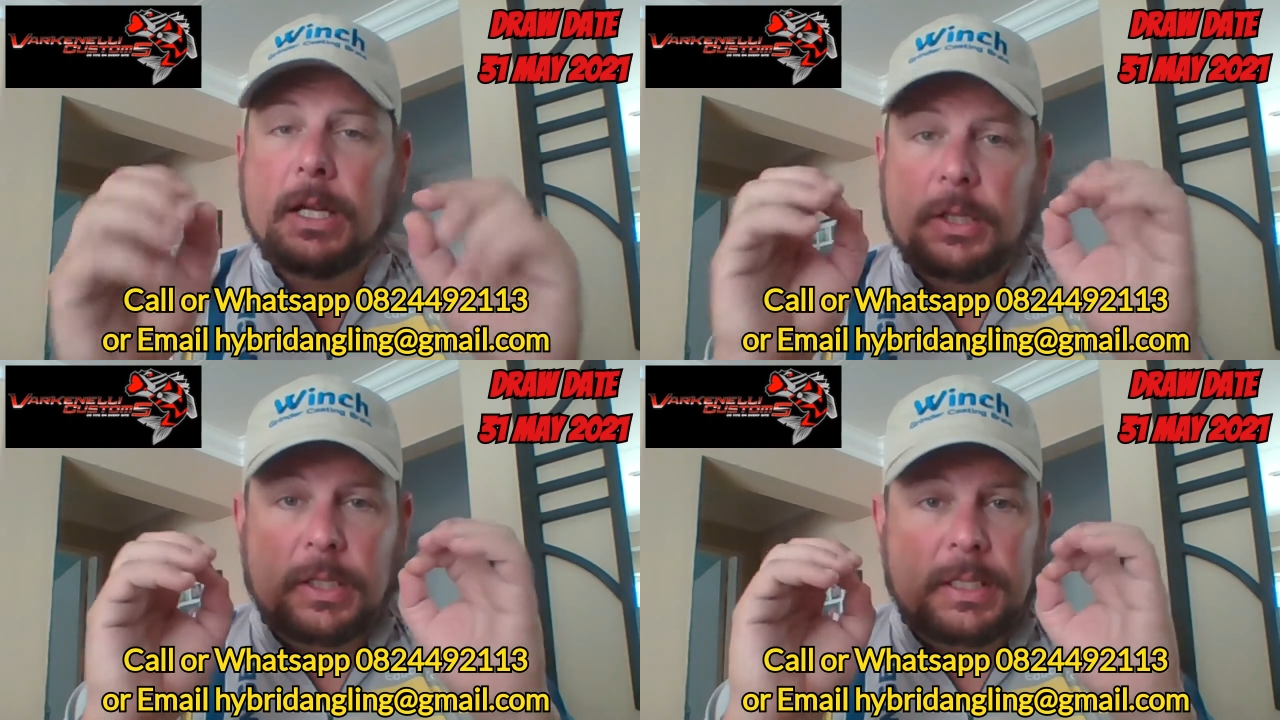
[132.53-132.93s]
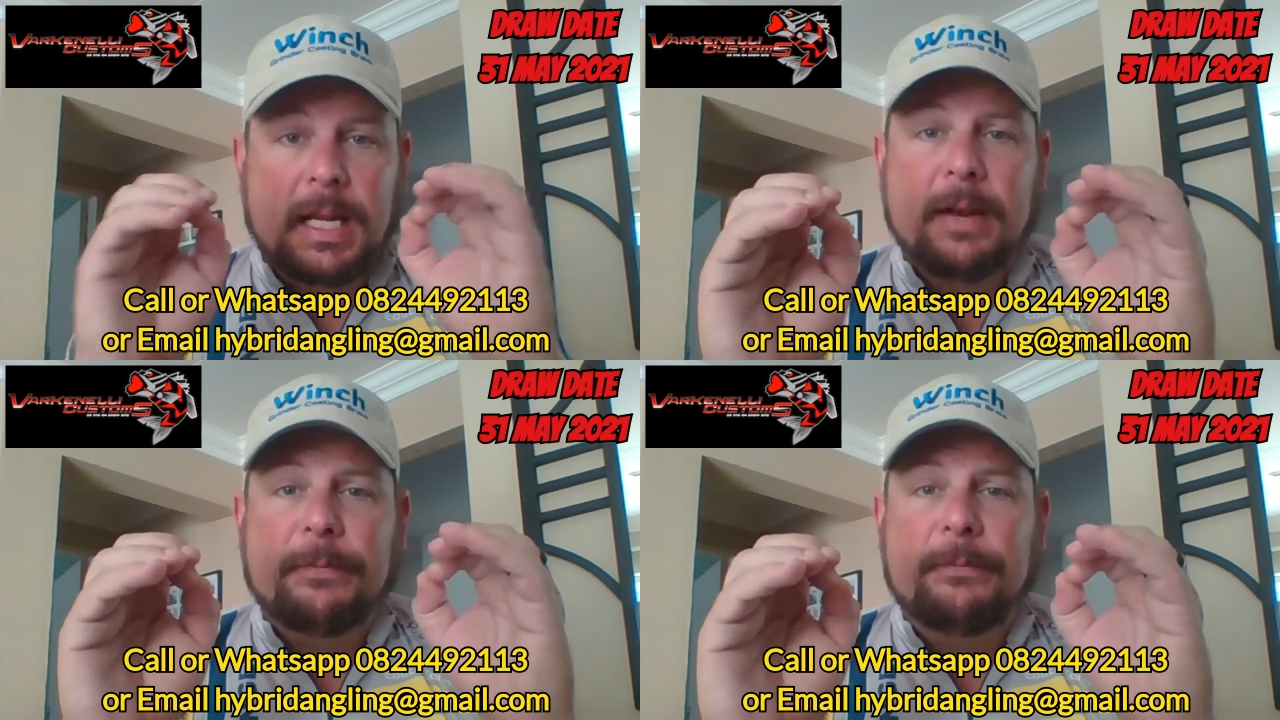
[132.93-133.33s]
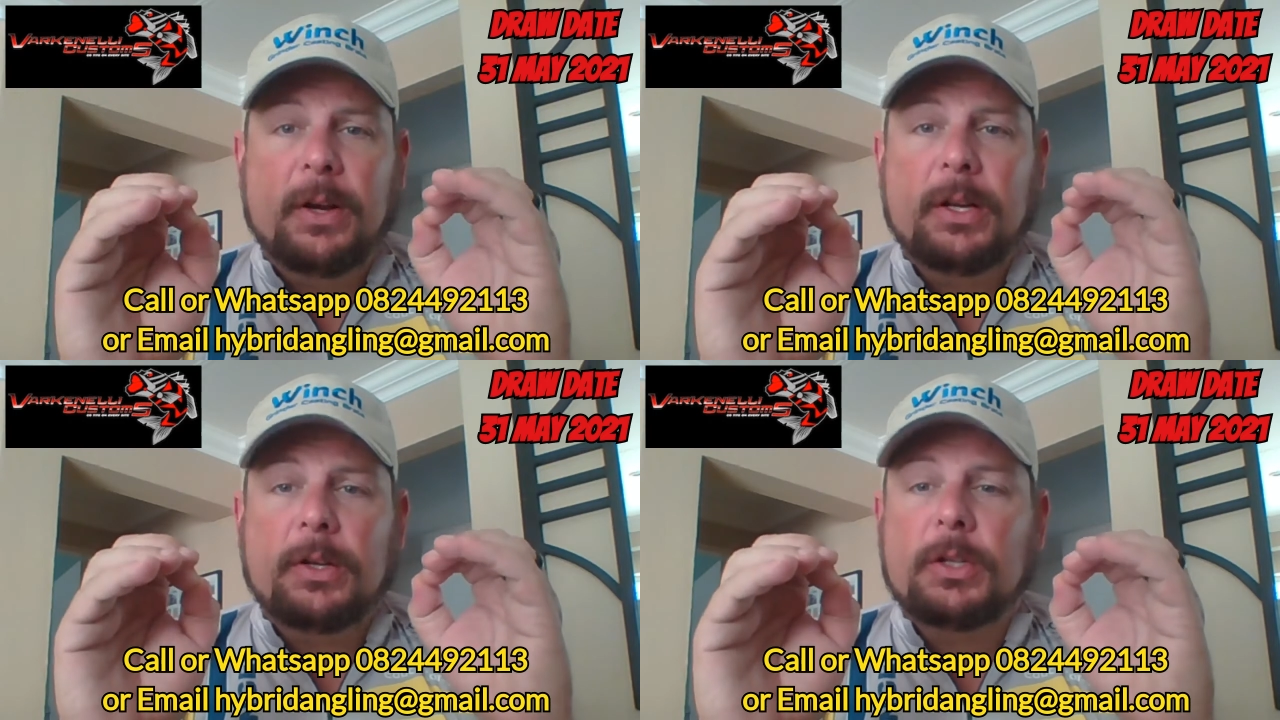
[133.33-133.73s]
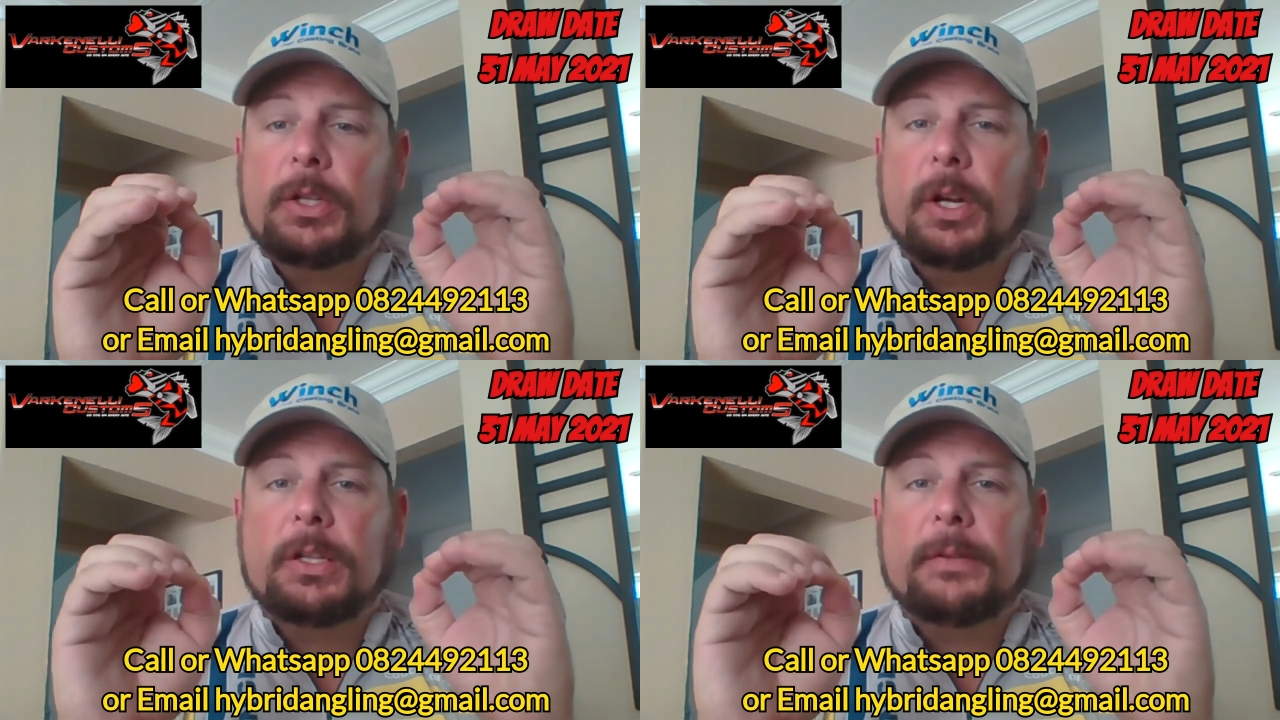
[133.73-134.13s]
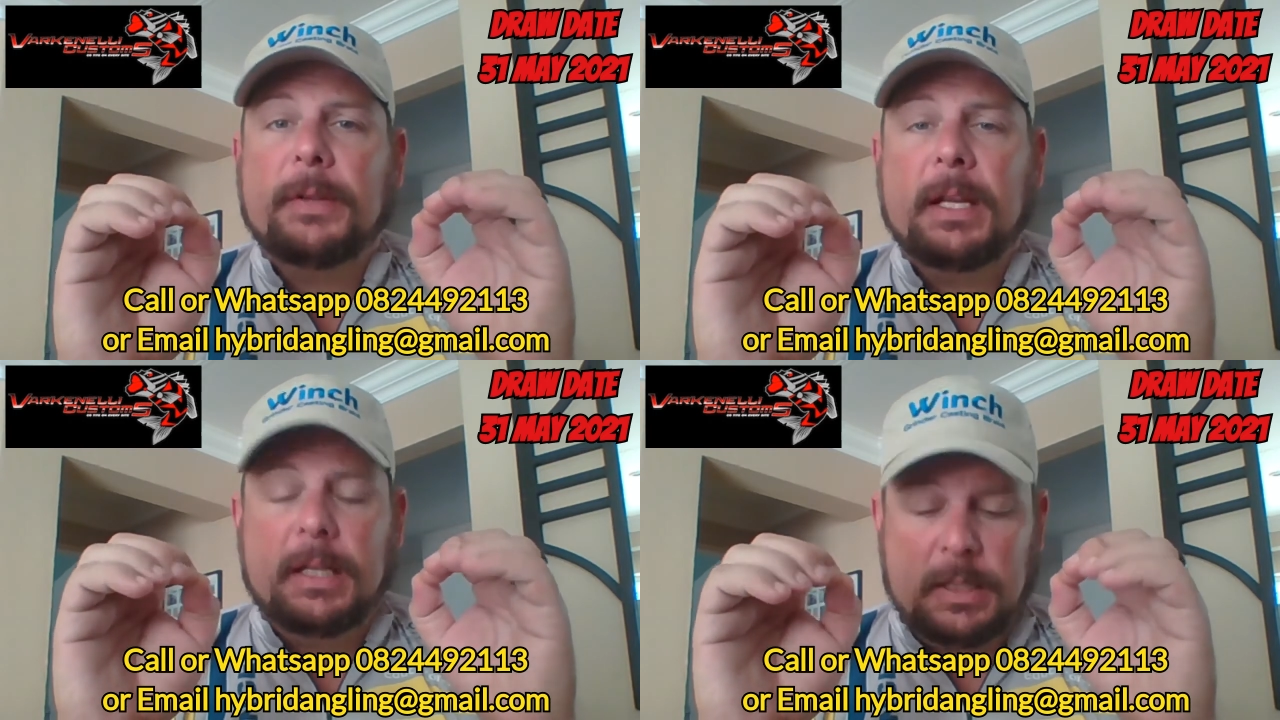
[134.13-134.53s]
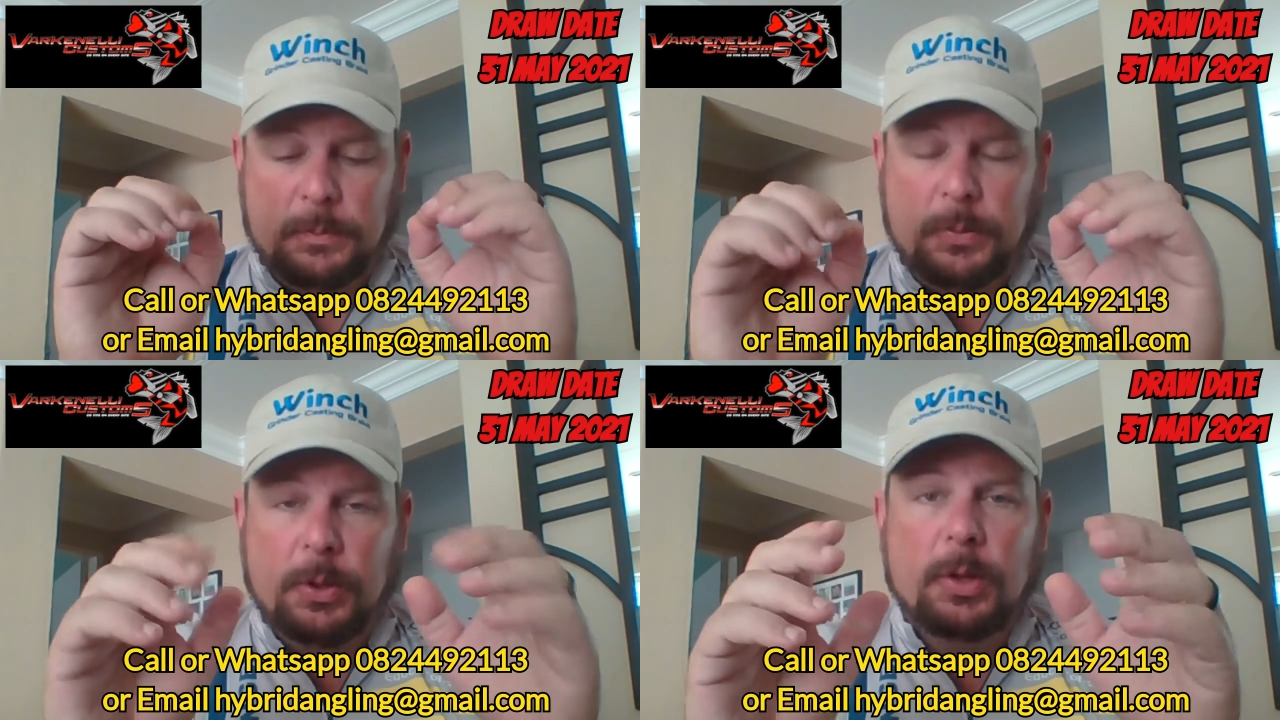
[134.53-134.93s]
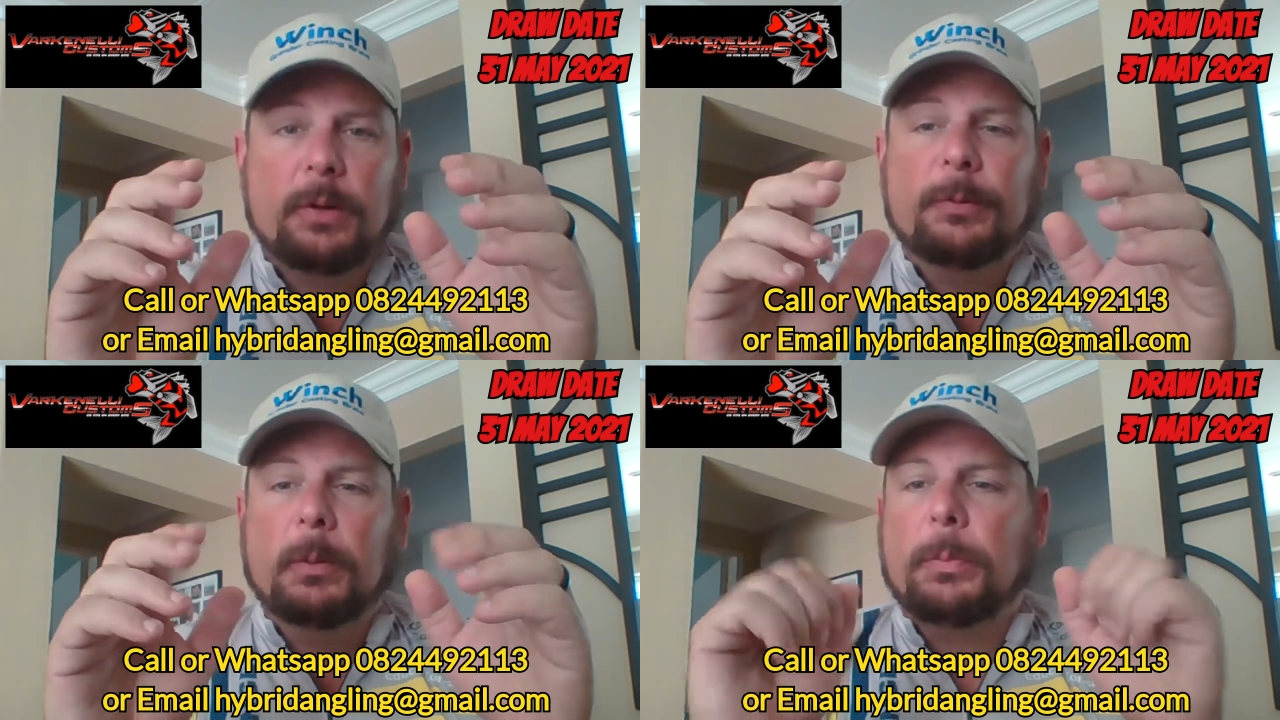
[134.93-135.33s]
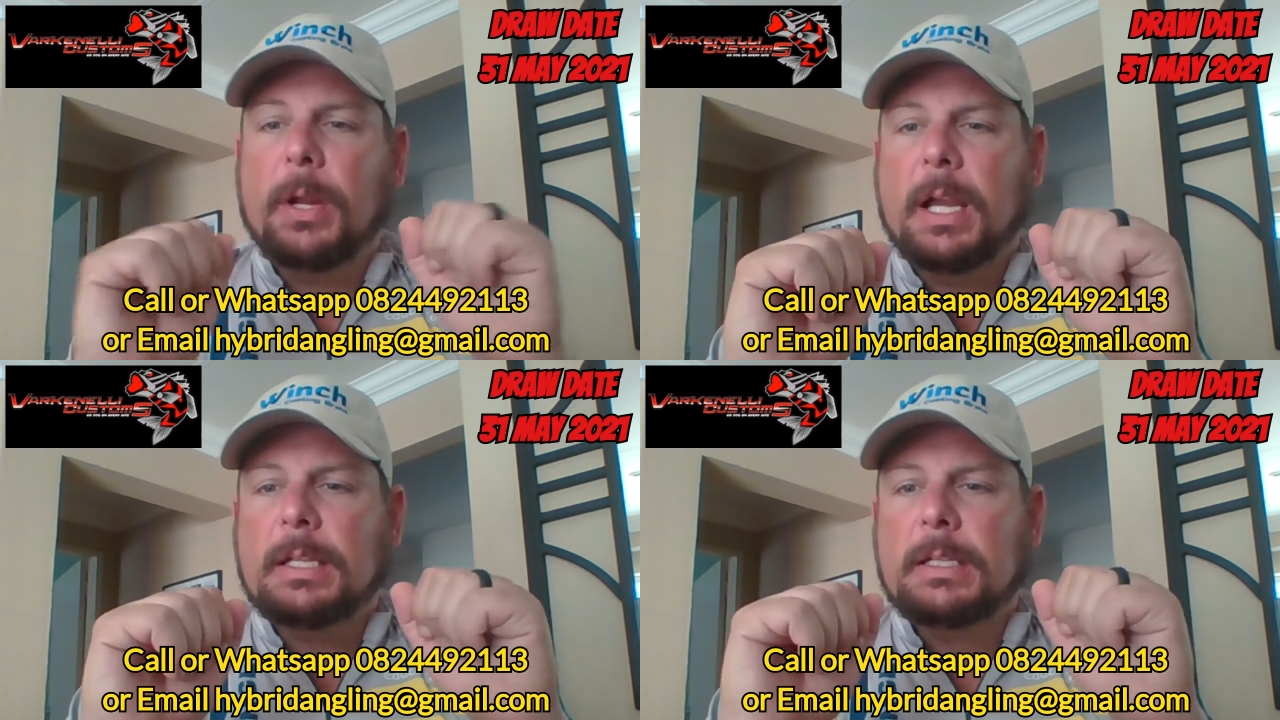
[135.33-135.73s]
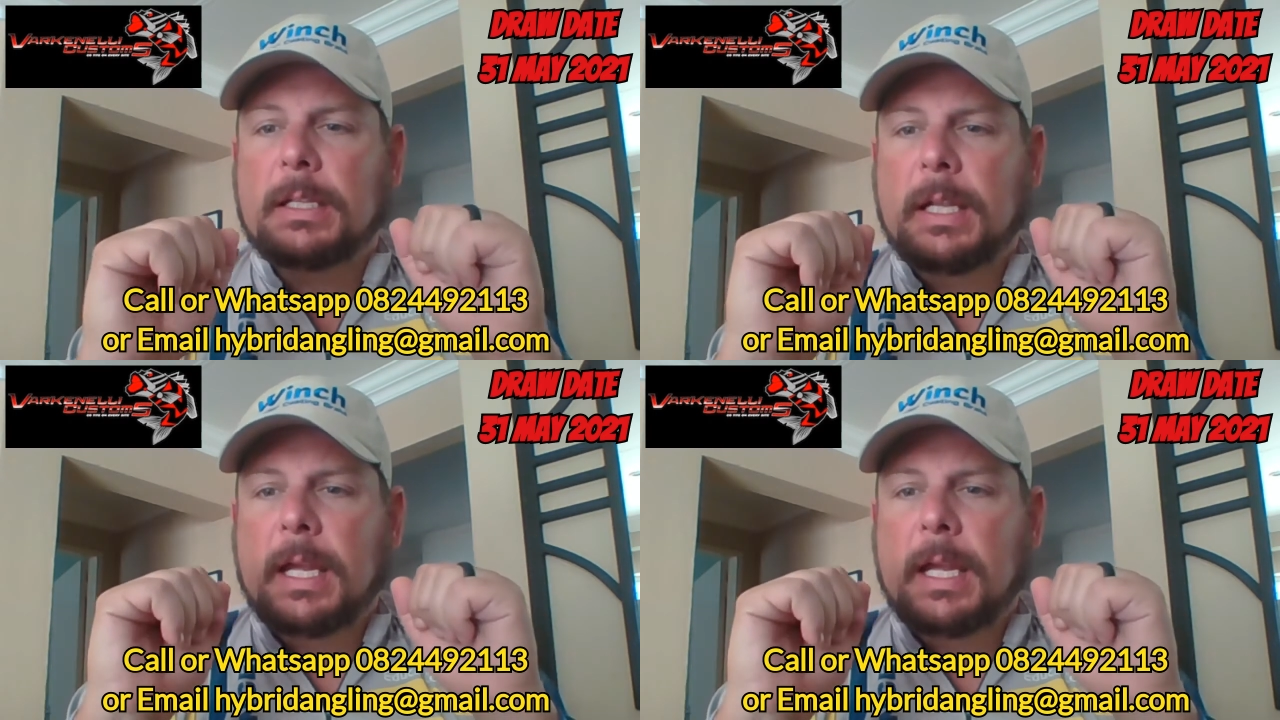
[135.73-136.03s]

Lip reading: So you stand a very good chance of getting this beautiful prize.